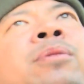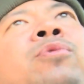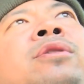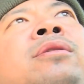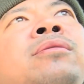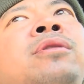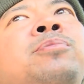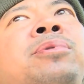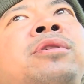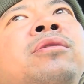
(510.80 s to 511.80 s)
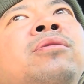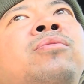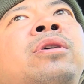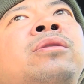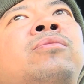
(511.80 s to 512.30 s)
reason, this particular
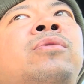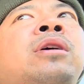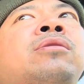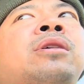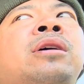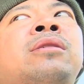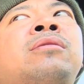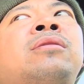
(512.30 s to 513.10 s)
one, when I look at it,